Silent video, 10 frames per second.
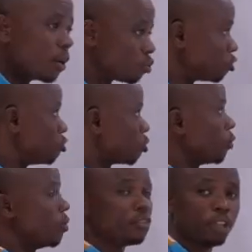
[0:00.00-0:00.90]
how to
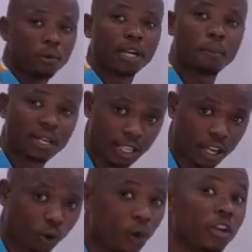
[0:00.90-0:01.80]
draw the Born-Haber
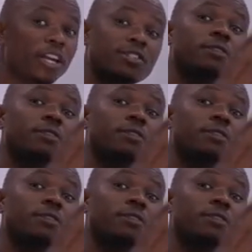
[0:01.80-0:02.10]
cycle in a